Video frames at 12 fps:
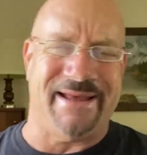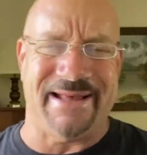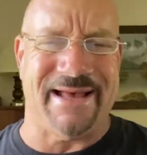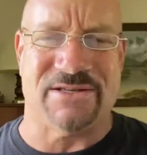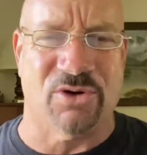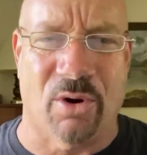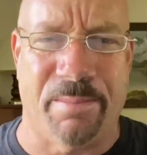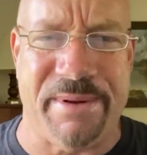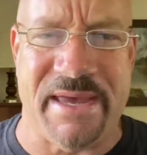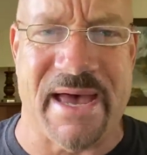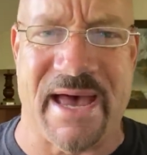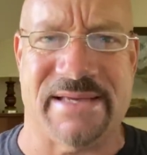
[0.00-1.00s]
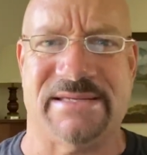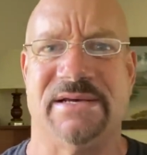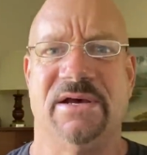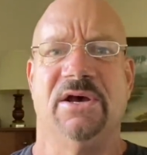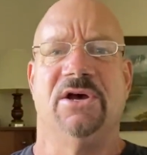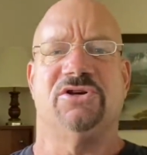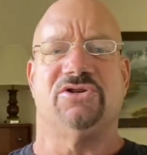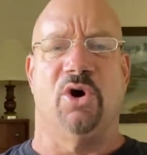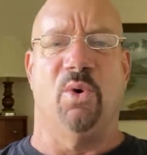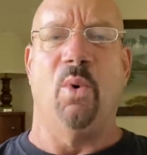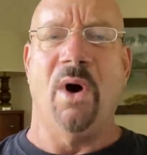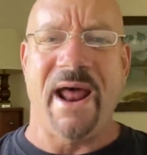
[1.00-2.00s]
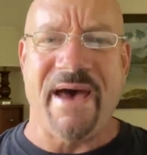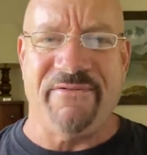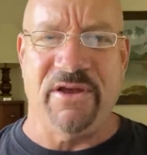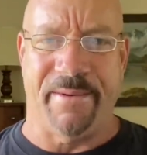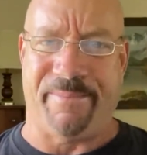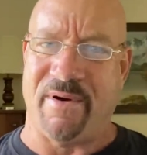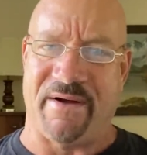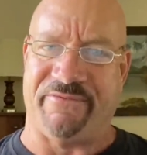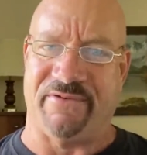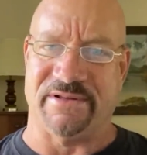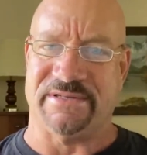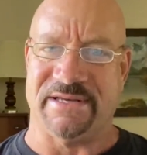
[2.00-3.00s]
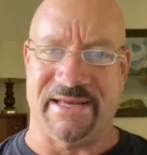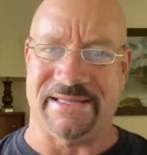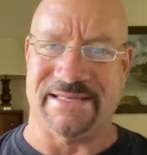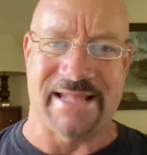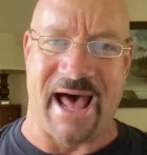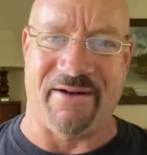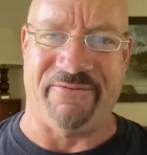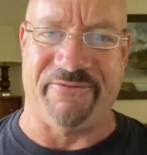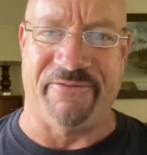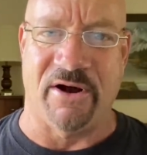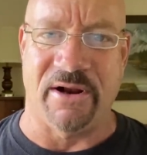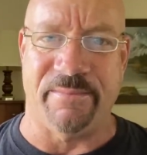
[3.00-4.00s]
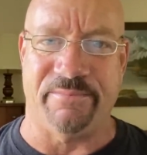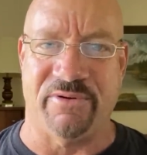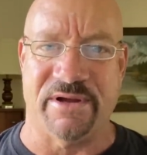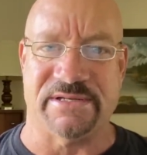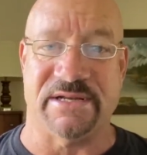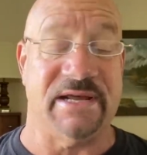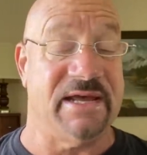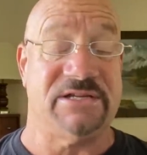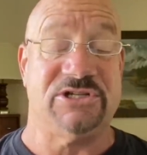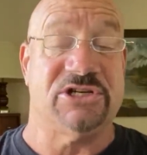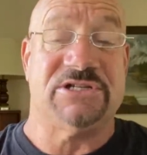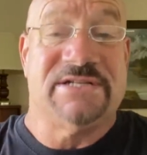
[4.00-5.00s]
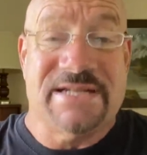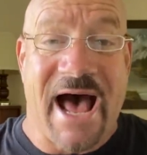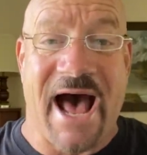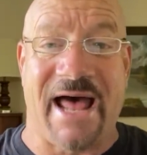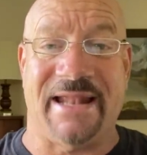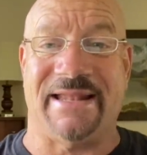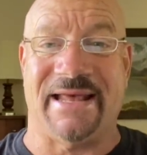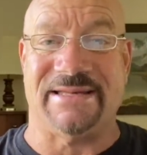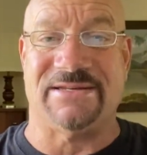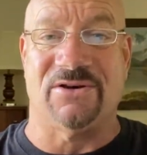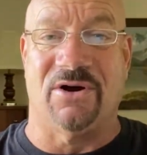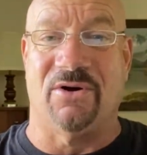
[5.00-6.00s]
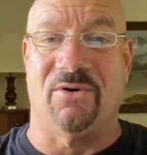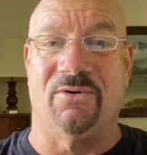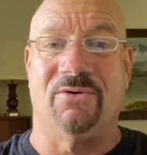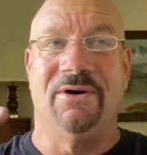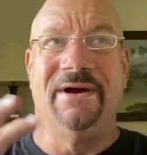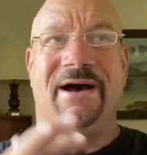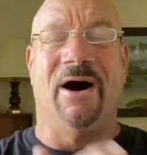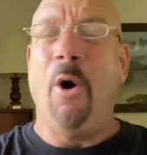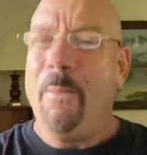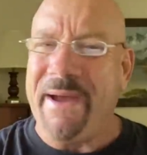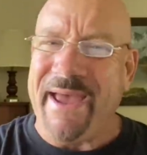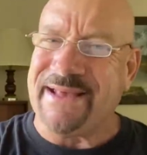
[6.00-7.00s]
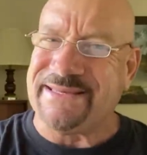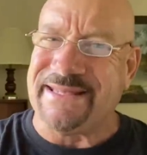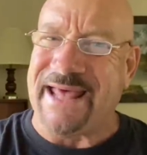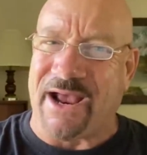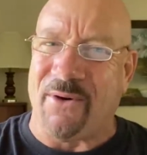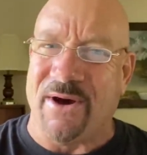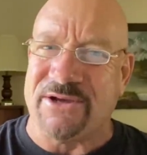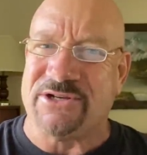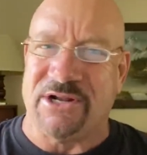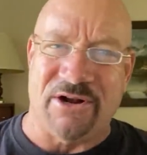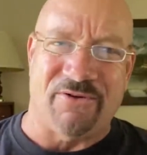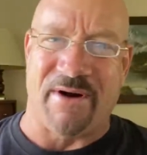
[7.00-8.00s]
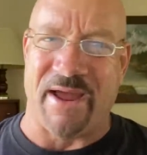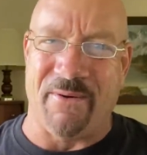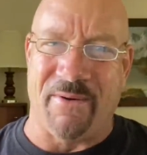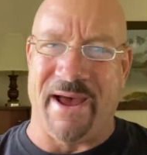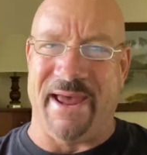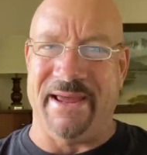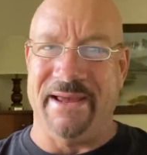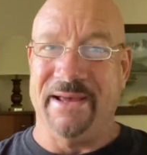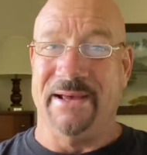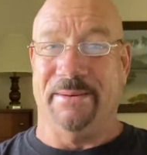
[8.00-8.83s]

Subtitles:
It's all BS. So whatever your preference, it's not fun in prison. It's just not. And so I hope I answered that question in the right way.